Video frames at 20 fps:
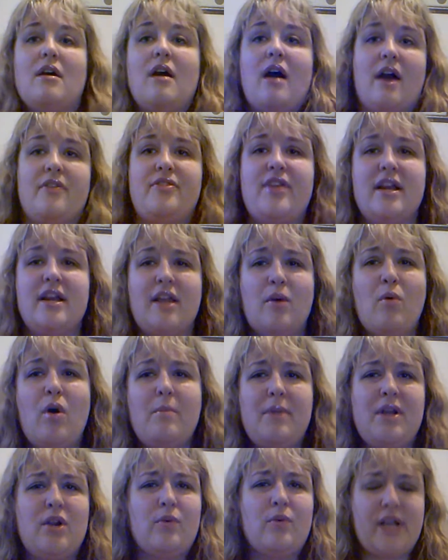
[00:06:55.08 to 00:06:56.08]
I think they
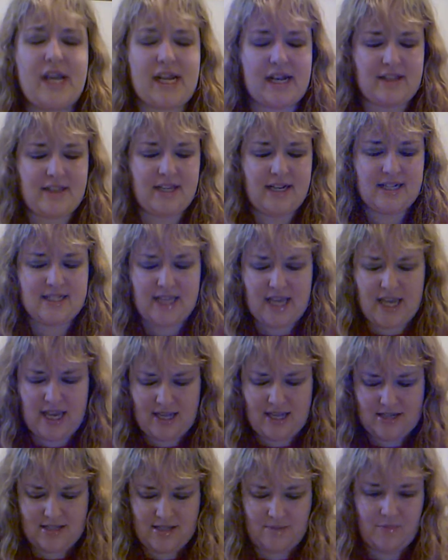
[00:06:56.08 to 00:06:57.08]
want me to read. I think it's a
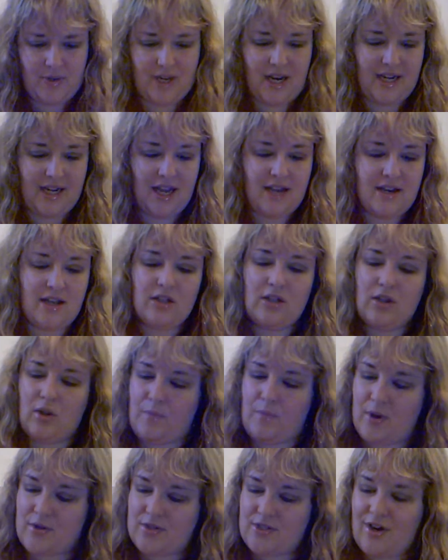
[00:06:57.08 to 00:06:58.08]
hint. But I got another
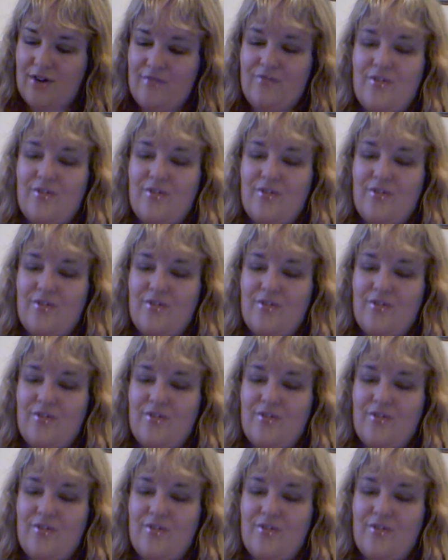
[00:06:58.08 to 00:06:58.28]
little postcard